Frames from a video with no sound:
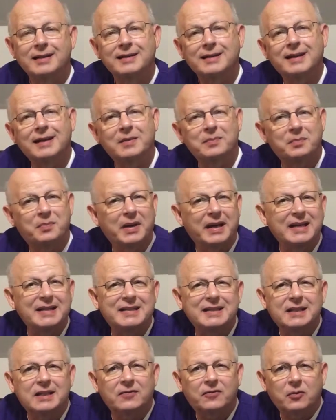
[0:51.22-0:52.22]
to get
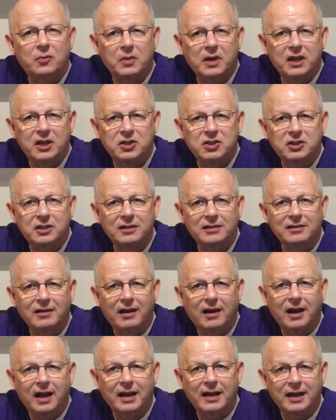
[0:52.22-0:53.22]
basic information
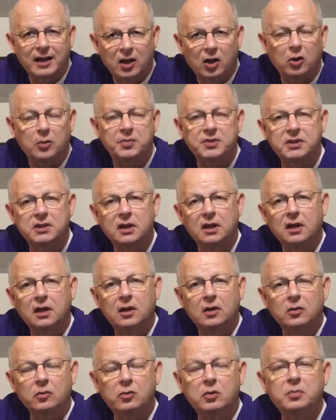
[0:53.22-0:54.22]
on helps
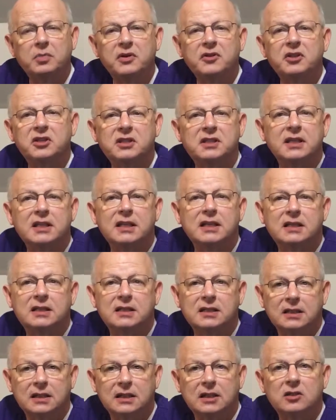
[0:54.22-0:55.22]
would be the
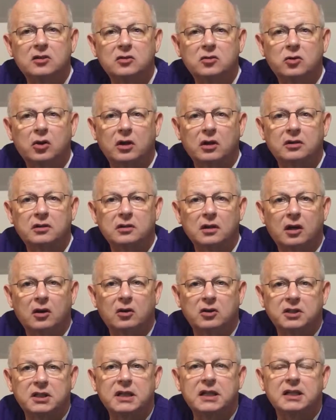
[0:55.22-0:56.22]
CDC
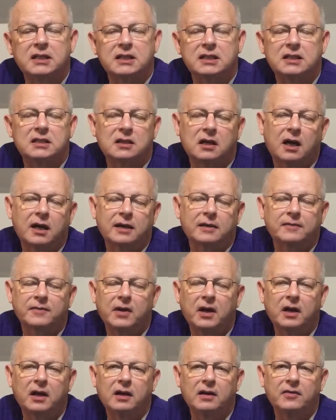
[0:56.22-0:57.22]
CDC site.
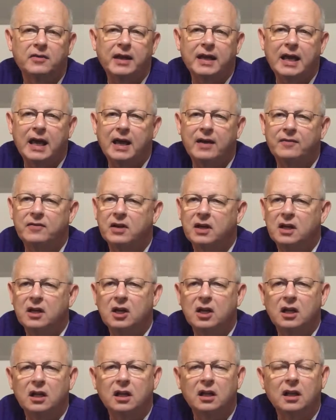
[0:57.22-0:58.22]
They have
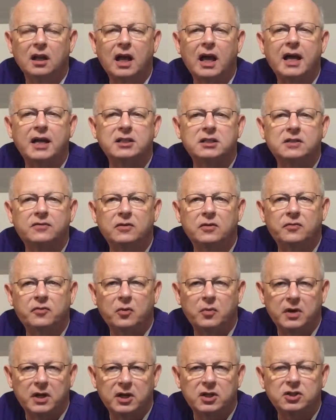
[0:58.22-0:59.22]
lots of
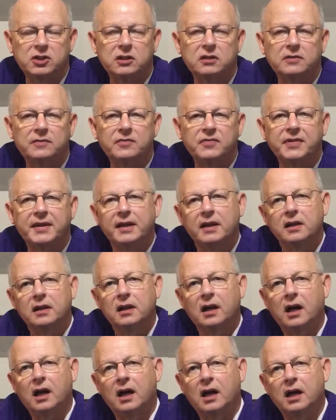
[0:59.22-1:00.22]
information
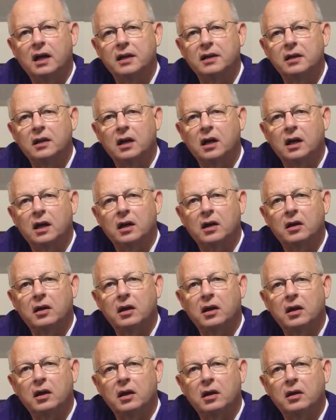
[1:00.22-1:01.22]
on
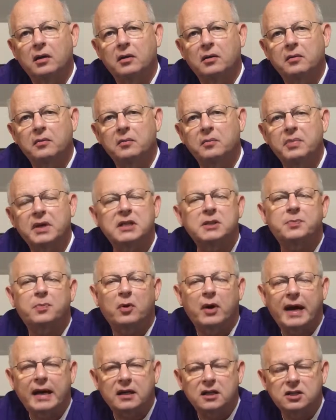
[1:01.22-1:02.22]
best
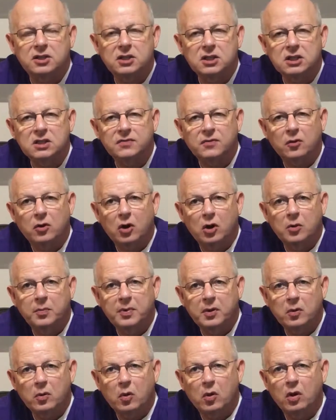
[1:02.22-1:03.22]
practices for
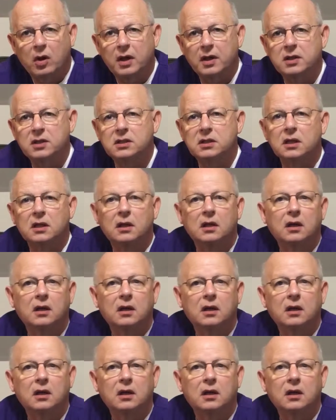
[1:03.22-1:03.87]
opioids,